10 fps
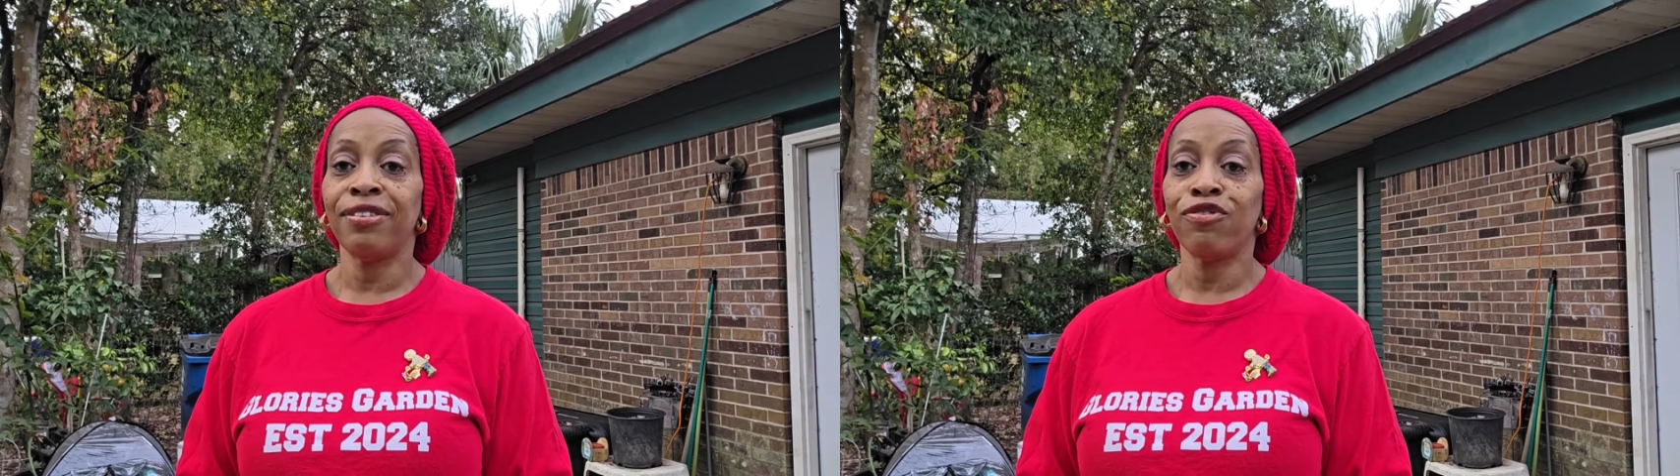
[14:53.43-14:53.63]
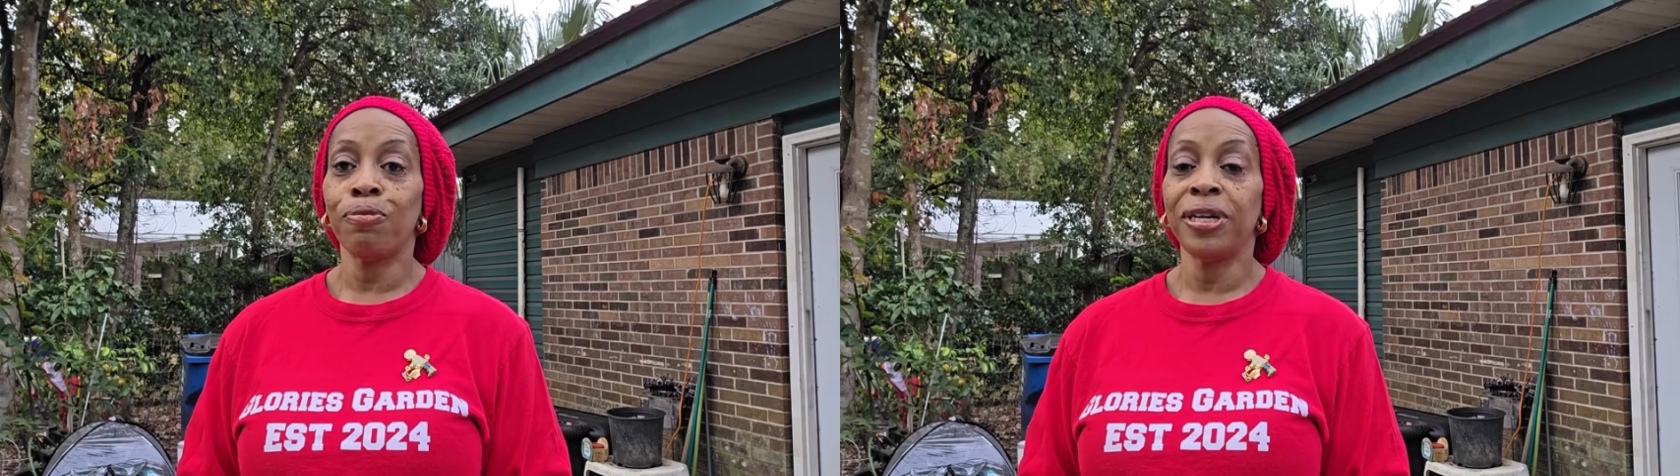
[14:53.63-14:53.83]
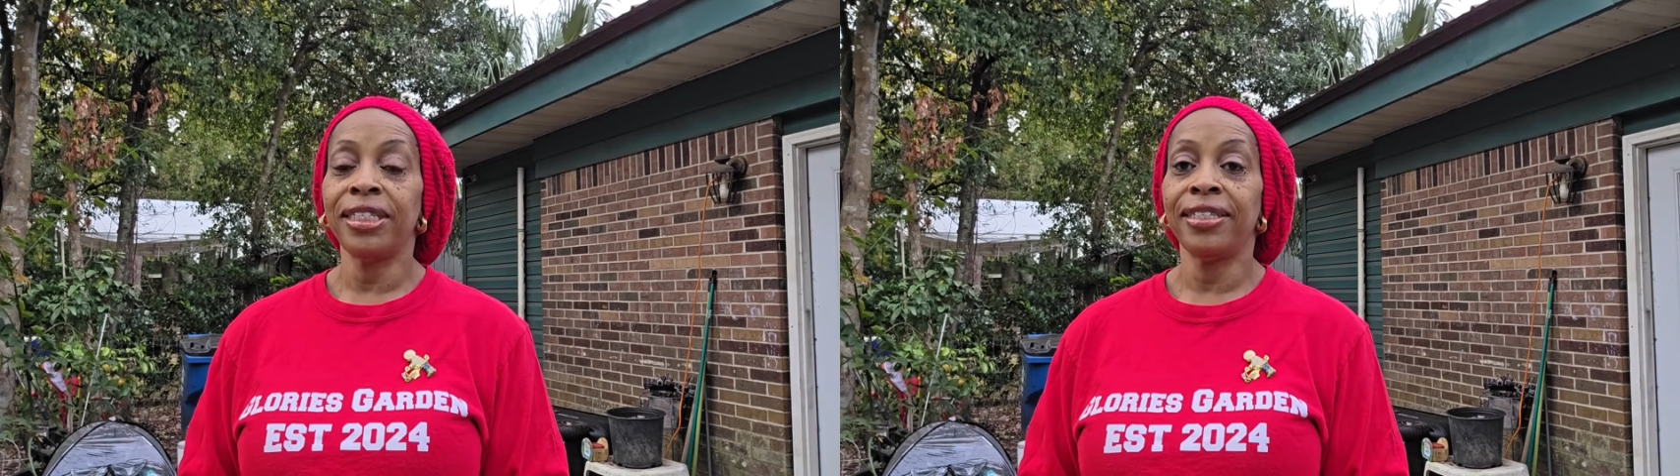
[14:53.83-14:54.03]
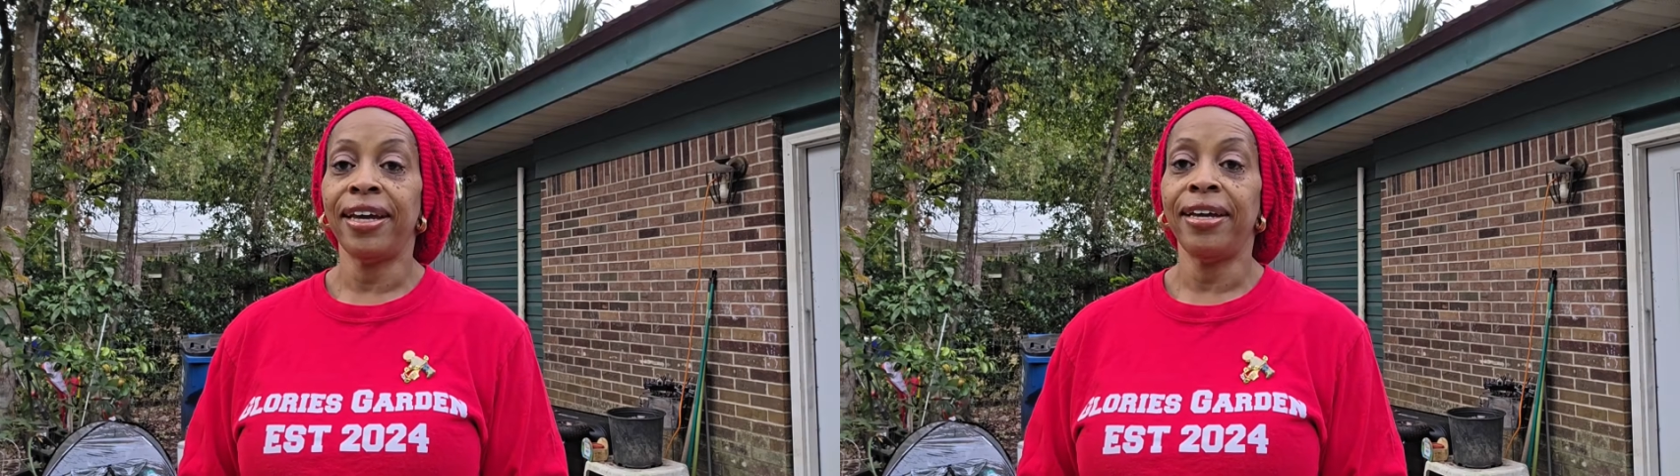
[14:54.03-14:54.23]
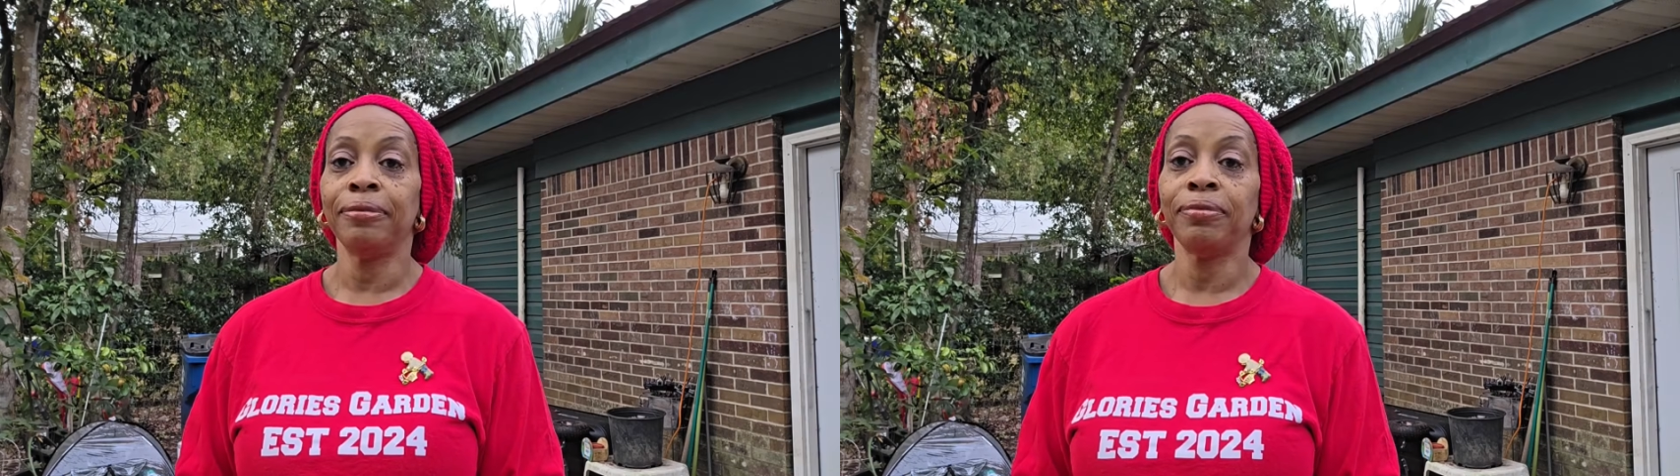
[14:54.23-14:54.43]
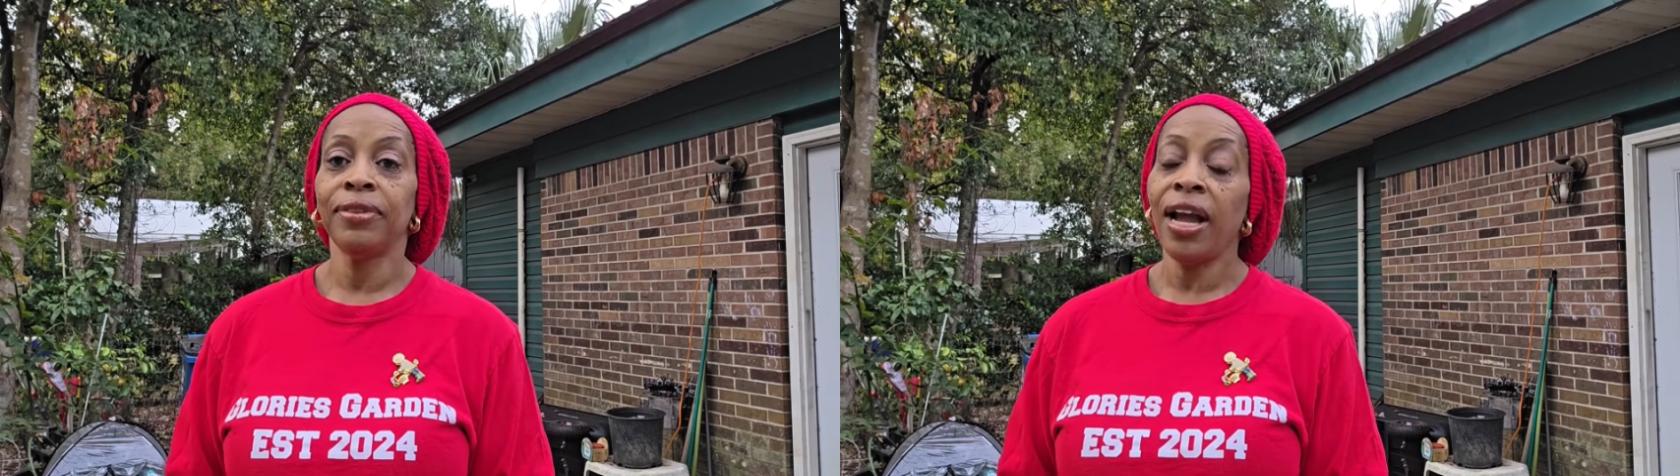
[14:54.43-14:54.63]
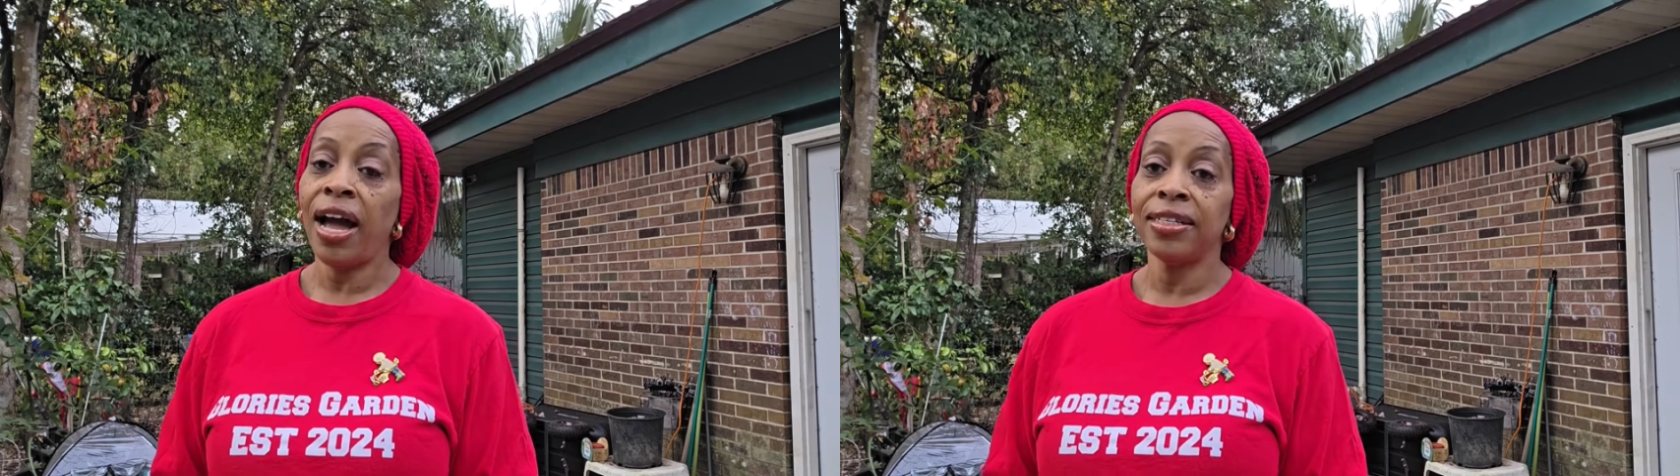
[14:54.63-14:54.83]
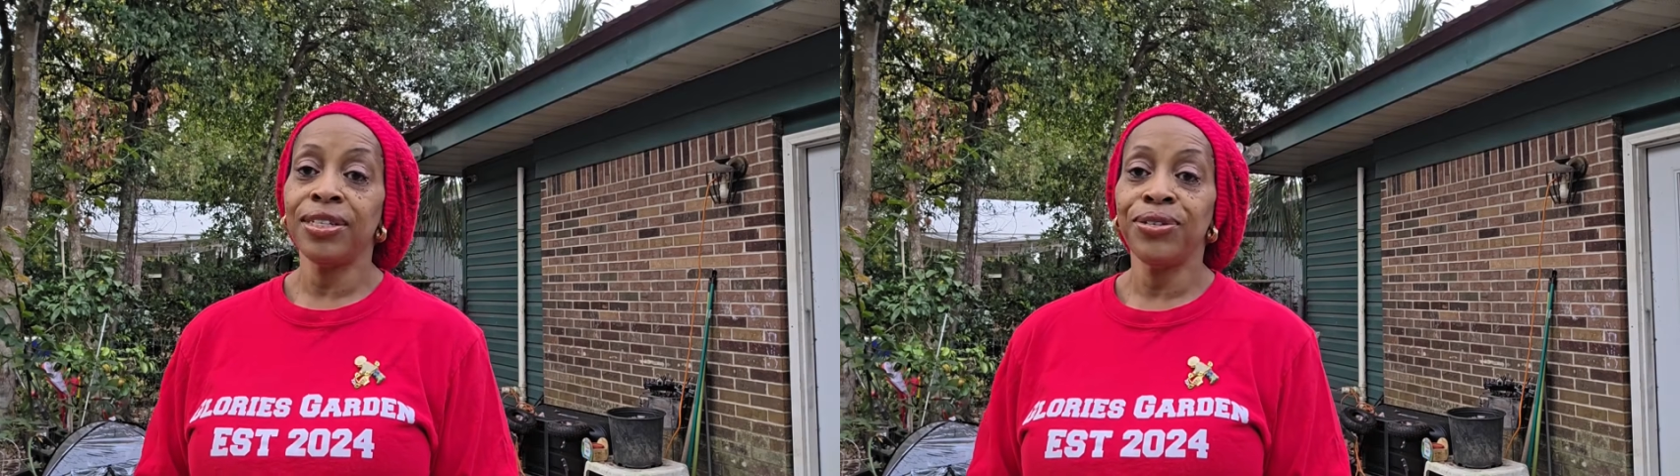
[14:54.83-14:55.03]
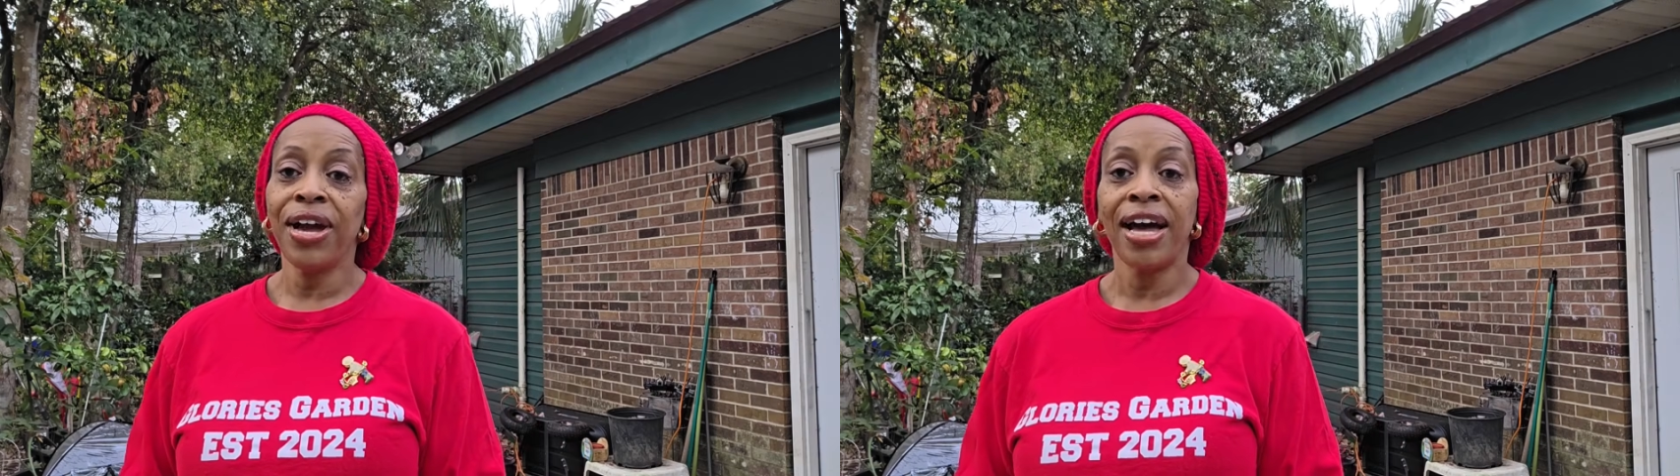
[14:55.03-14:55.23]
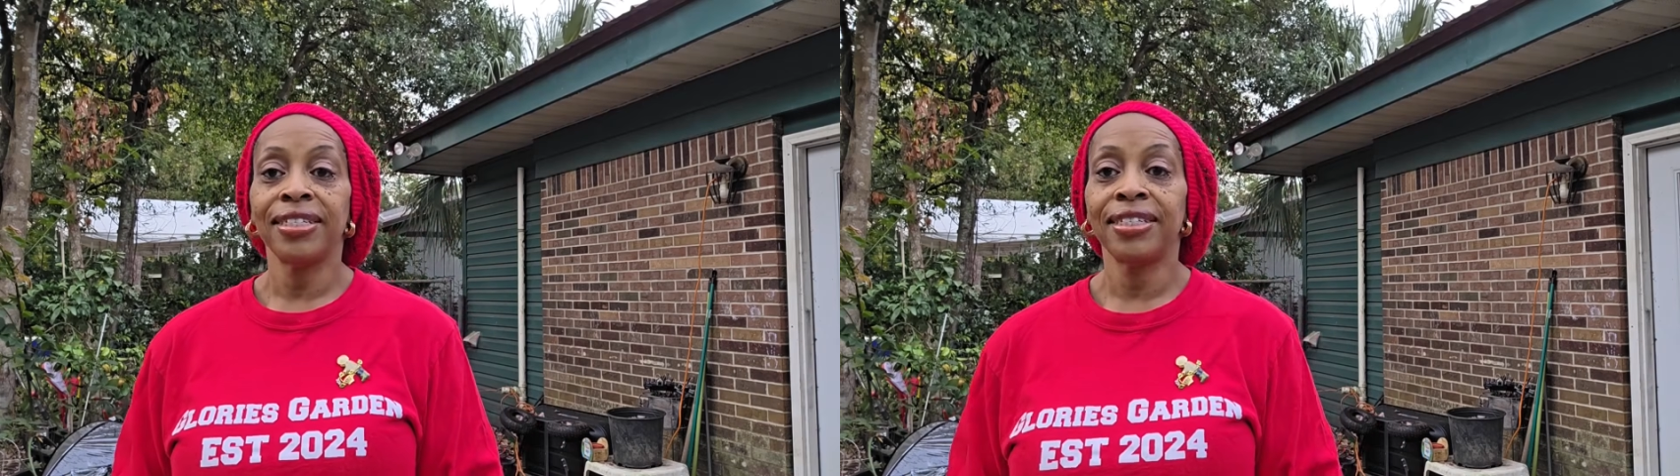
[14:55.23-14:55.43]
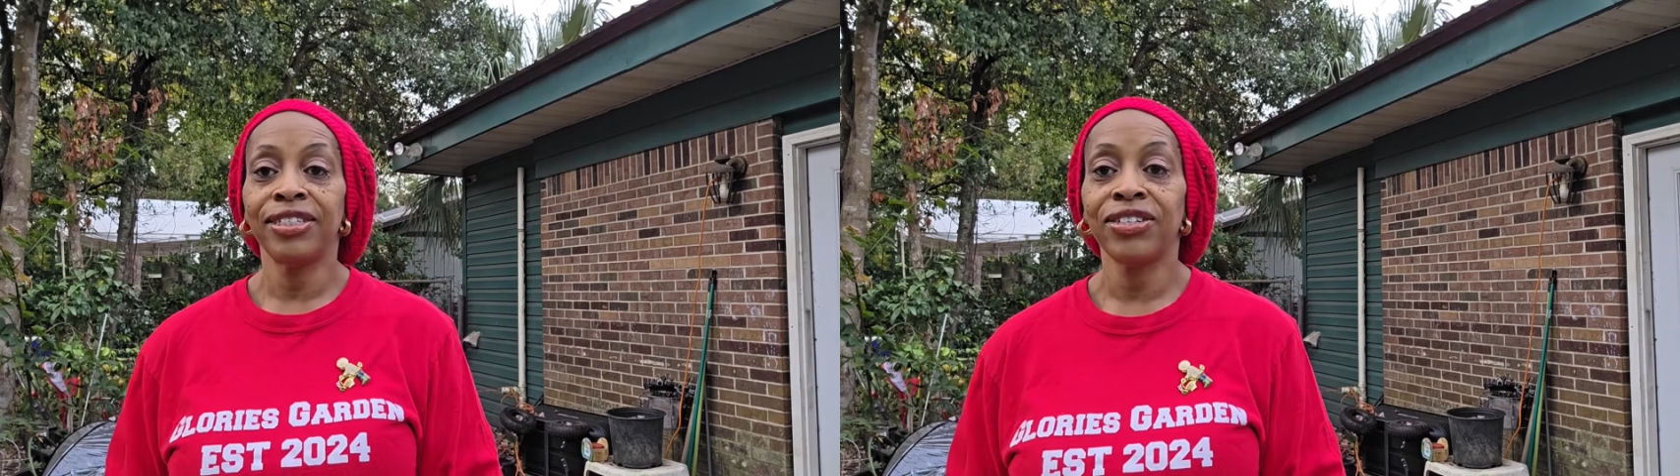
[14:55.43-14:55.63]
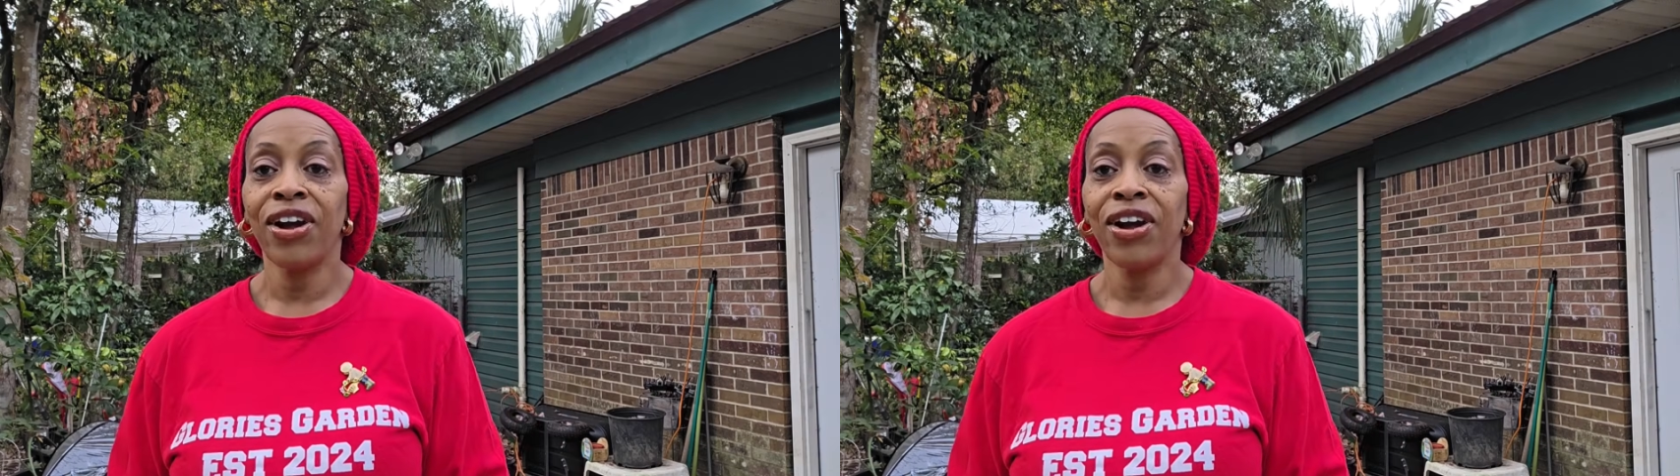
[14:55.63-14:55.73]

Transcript: it for me today. I'll see you guys in this